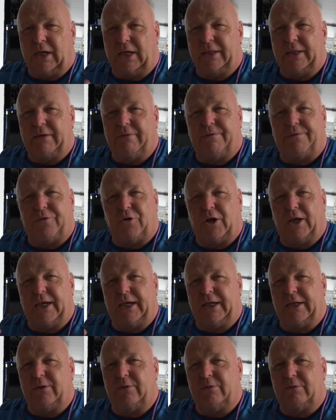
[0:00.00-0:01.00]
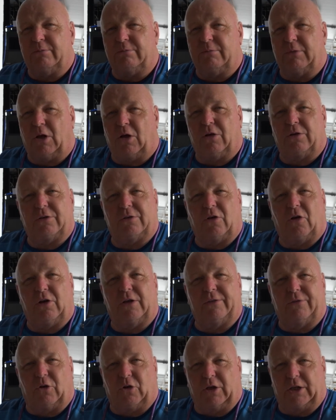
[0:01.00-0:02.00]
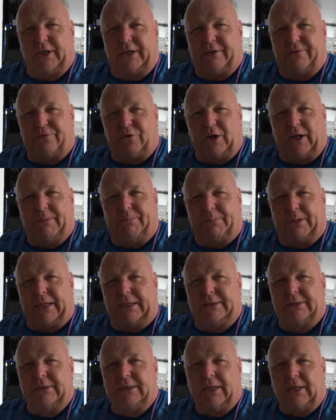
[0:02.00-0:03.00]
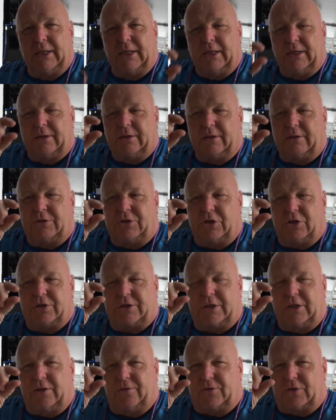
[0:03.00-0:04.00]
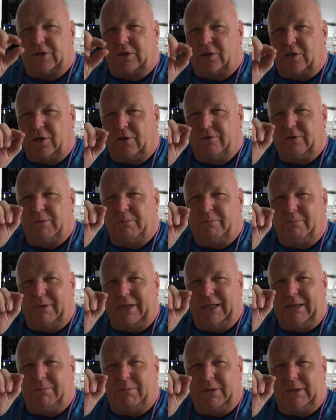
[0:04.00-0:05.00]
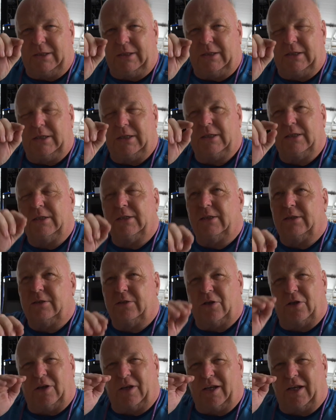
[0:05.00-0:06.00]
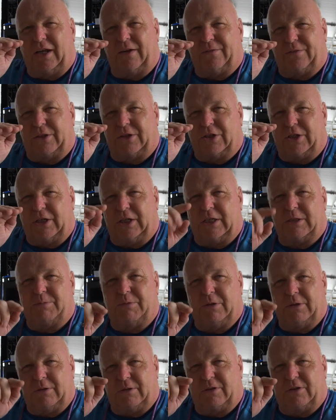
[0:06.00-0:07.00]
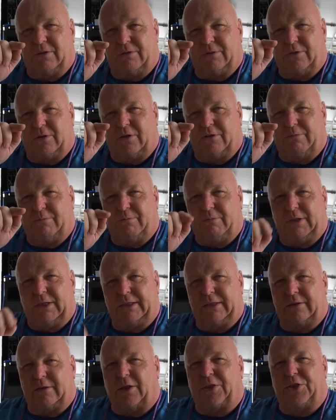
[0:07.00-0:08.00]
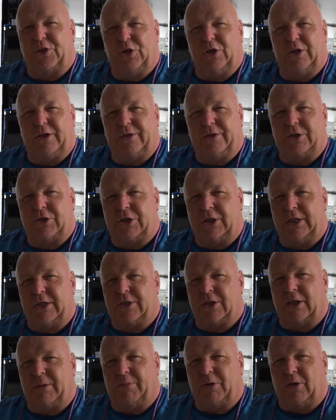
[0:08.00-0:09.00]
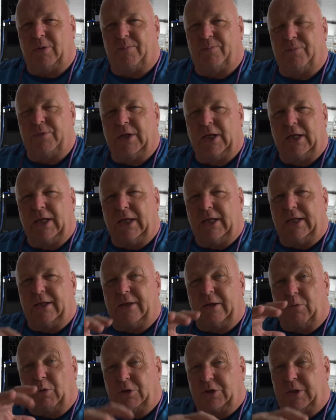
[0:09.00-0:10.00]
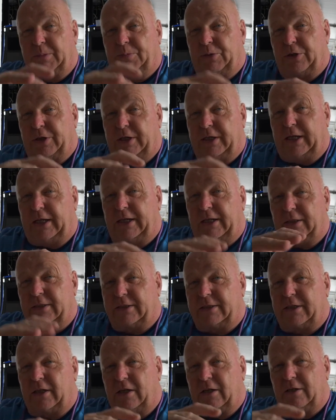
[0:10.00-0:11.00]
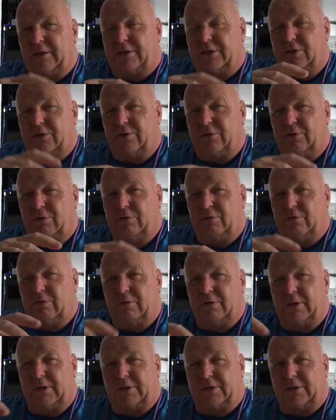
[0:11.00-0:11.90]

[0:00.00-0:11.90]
and then fry it in hot olive oil in a frying pan, just enough to cover maybe... not half the cheese, but sort of like a third of the cheese on the bottom. Once you put it in, it'll start to